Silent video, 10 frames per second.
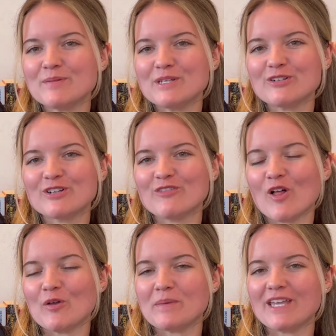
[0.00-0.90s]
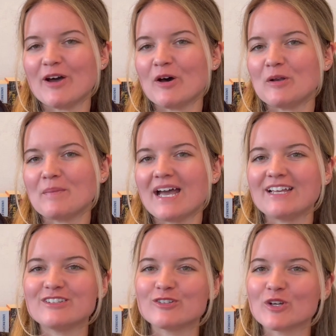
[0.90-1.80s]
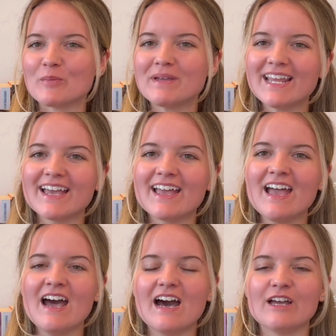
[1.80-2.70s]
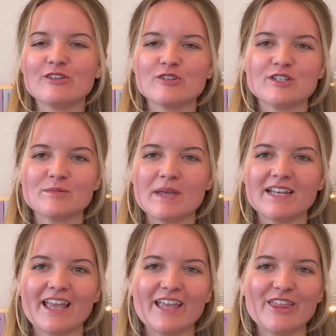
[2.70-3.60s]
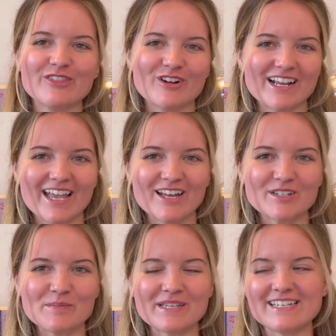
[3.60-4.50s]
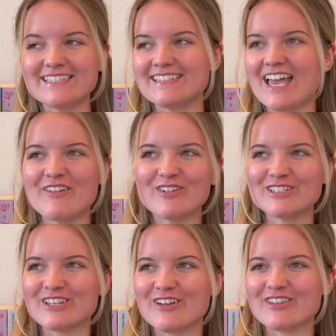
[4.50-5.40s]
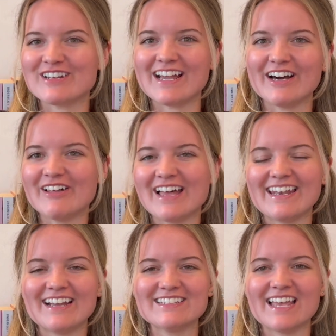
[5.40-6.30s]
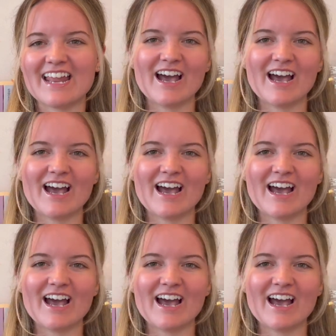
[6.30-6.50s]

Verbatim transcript: be sure to follow me on my social media. I also just made a Thread account because everyone's on there now and I just had to